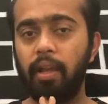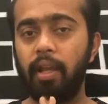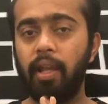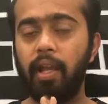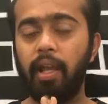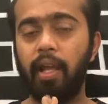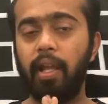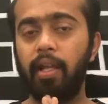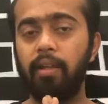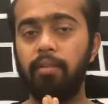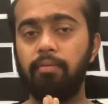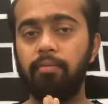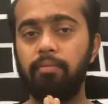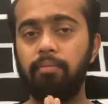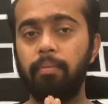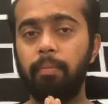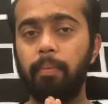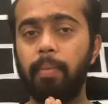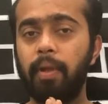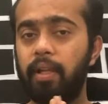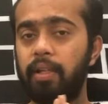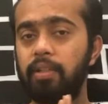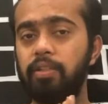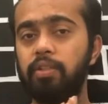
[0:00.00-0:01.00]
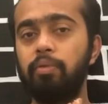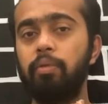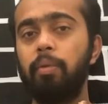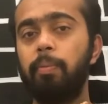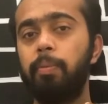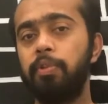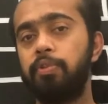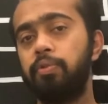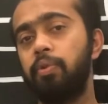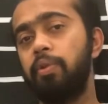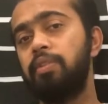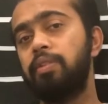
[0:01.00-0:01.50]
and because you were
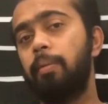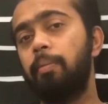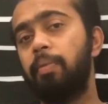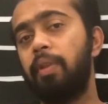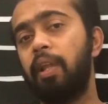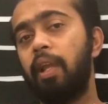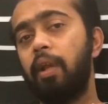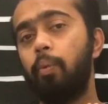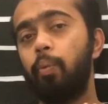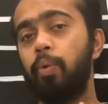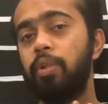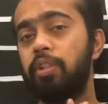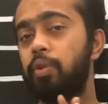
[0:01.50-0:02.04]
pursuing something which